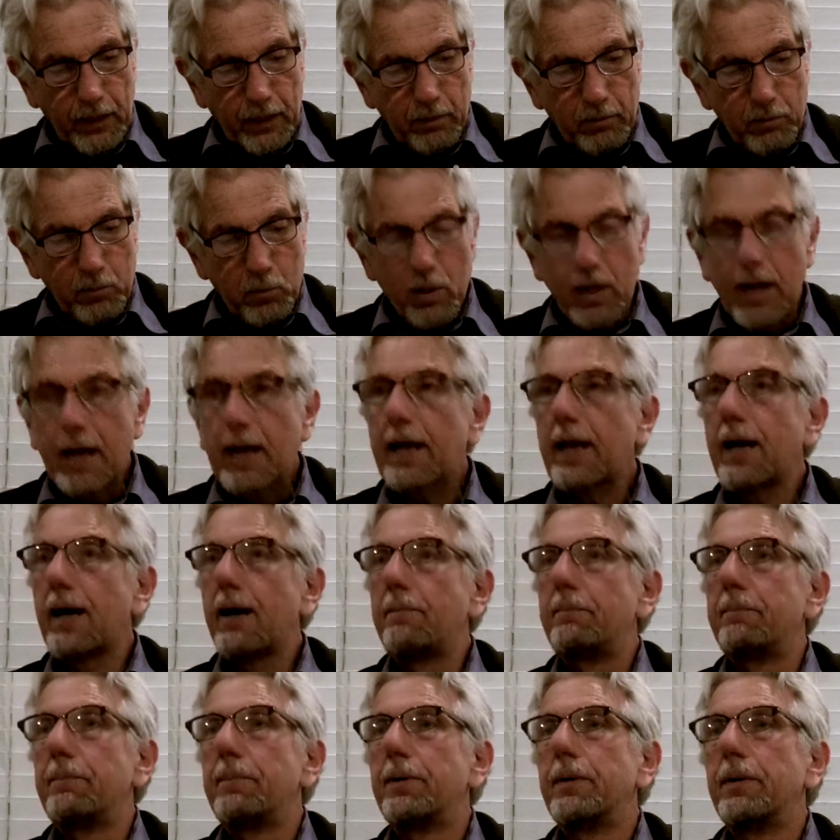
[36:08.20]

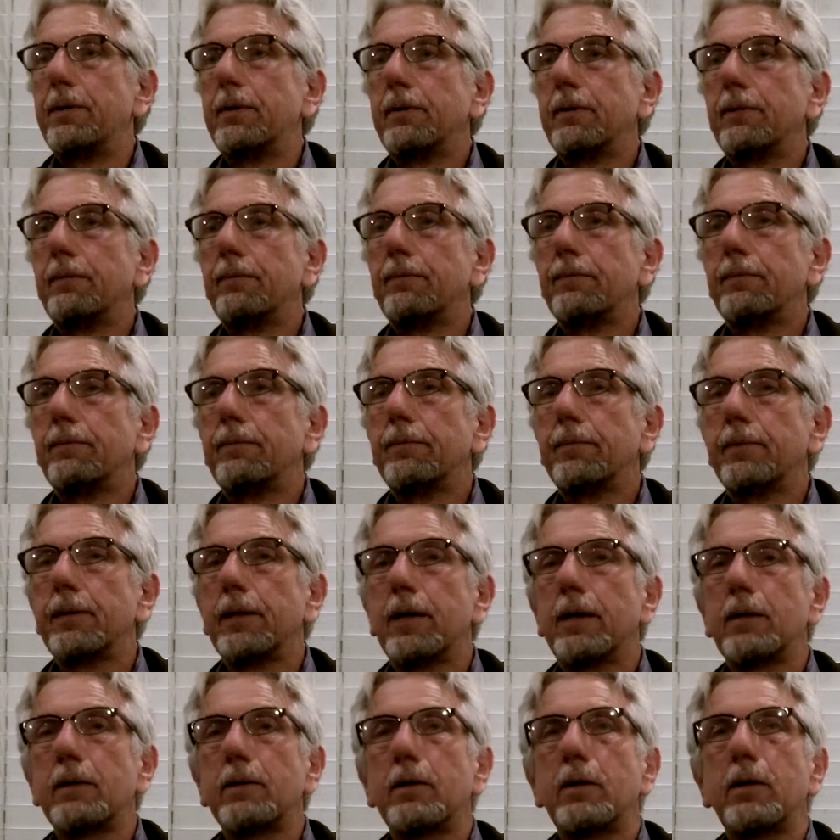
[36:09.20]
Murakab.
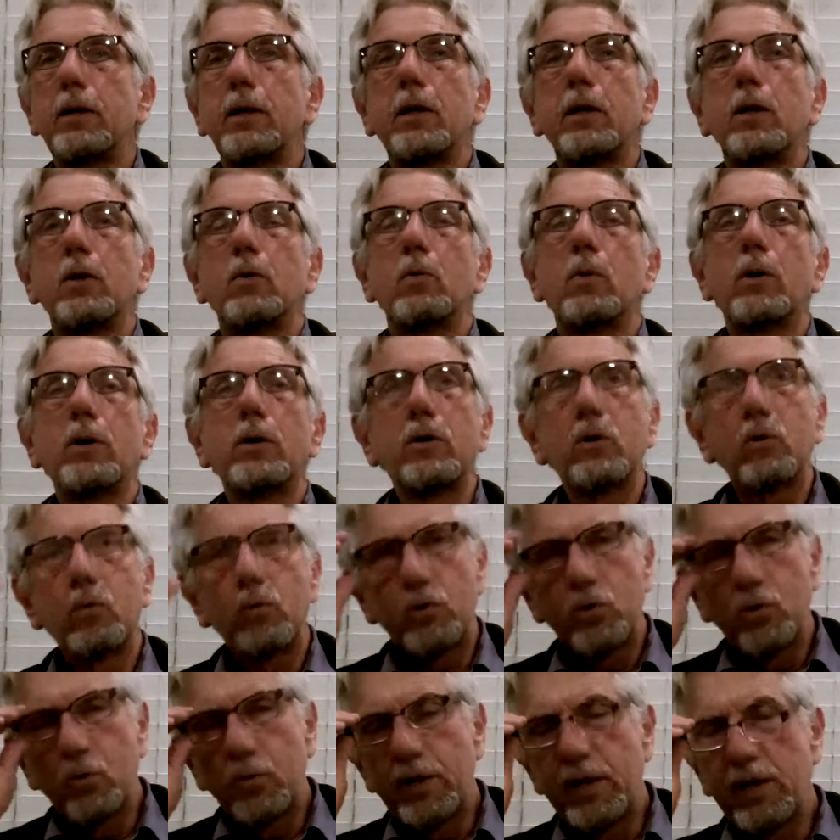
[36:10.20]
Huh? Where do,
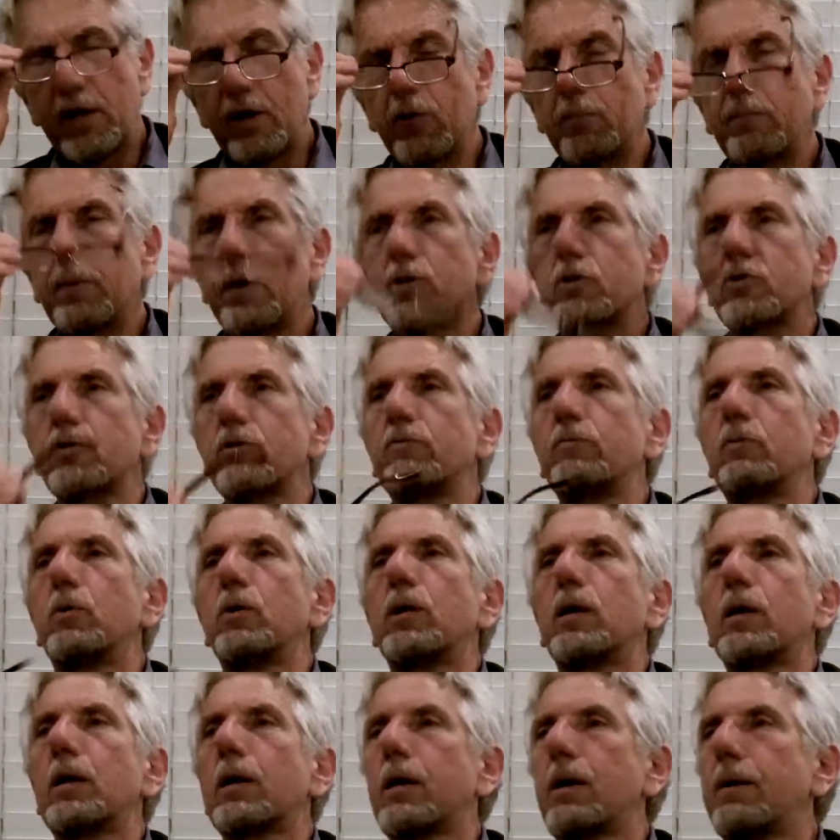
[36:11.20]
do we hear much of
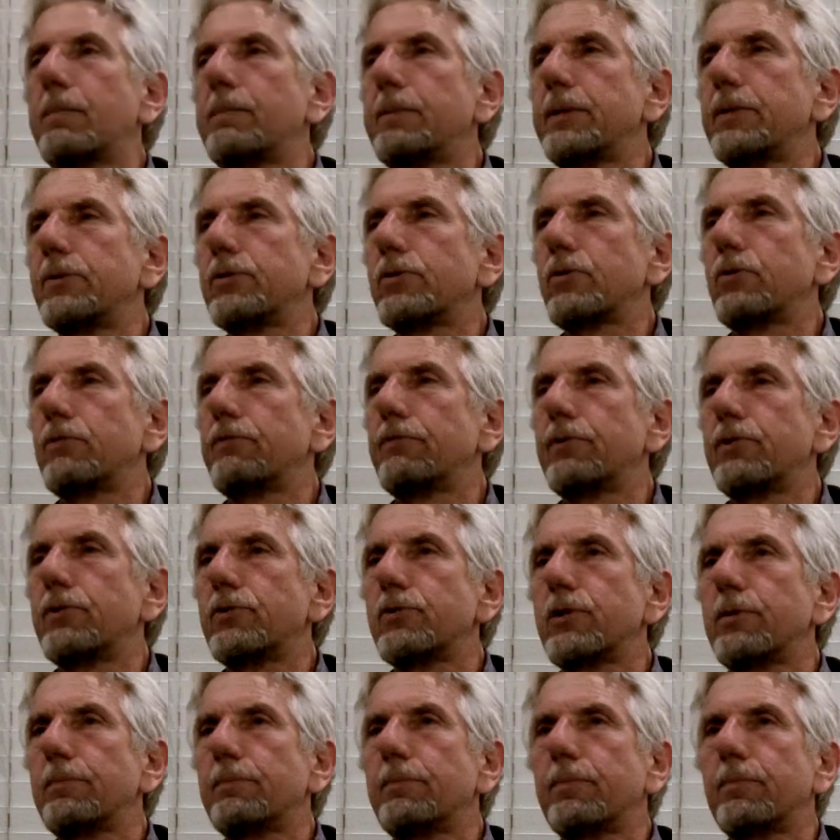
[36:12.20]
murakab in
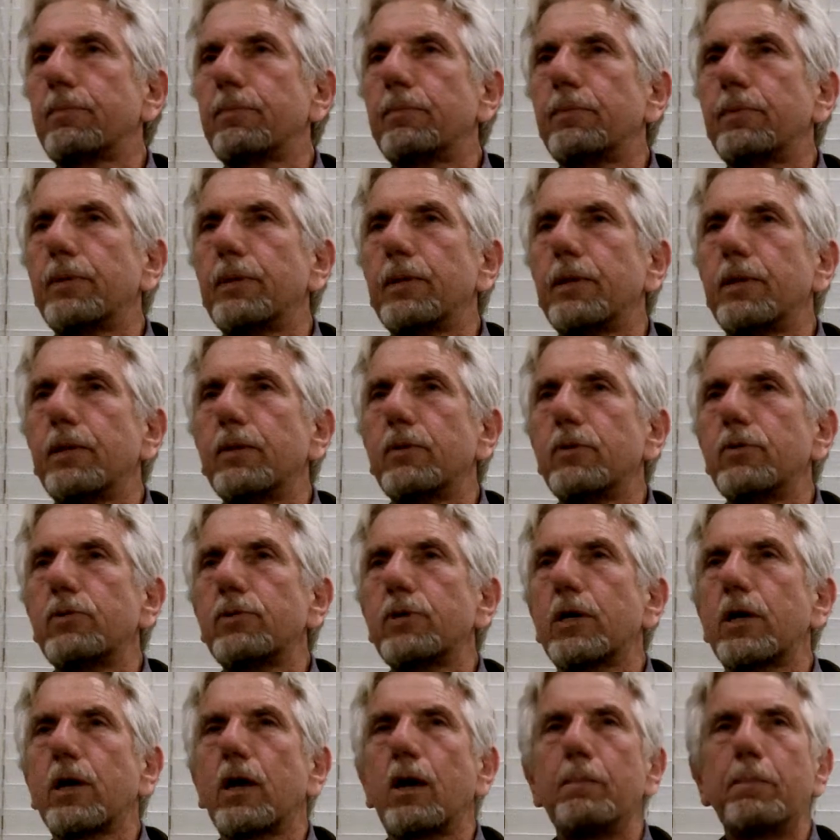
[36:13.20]
Sufism? Does
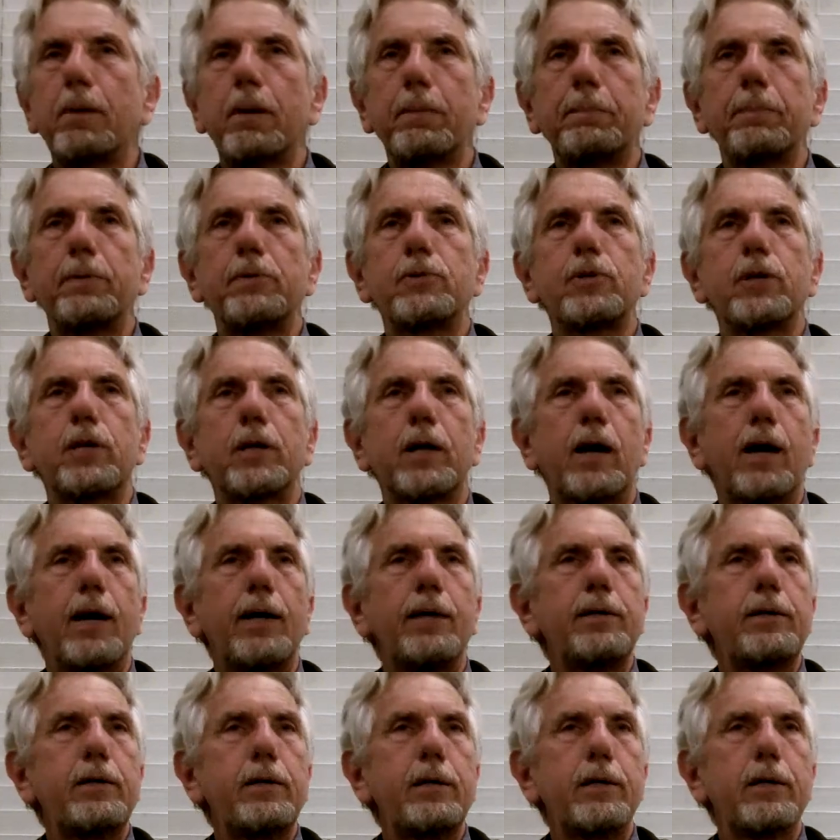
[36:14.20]
it come up as an
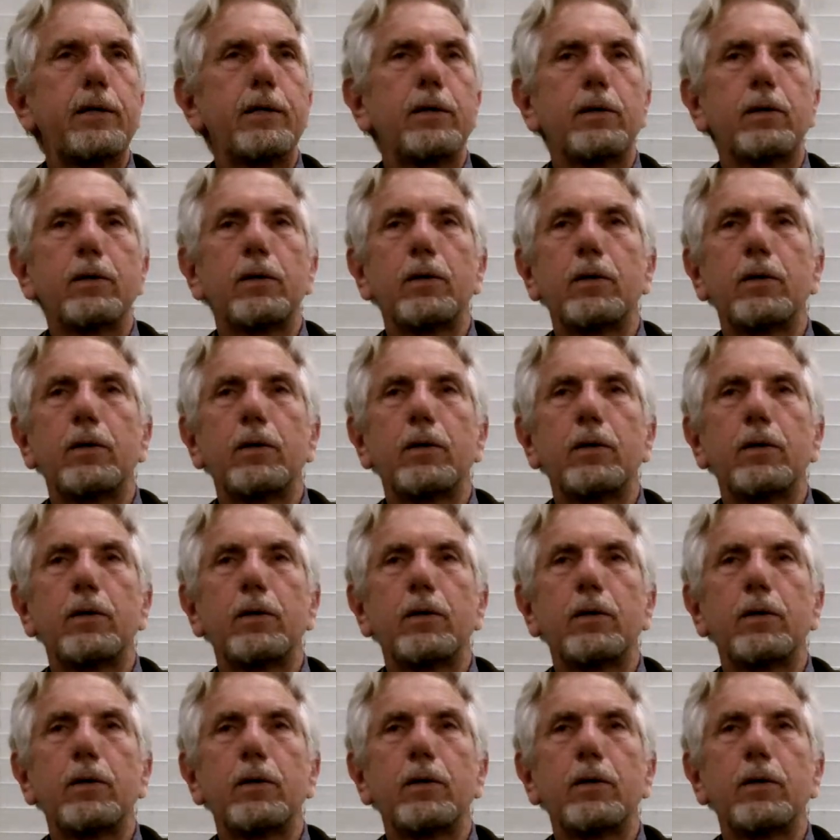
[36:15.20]
idea?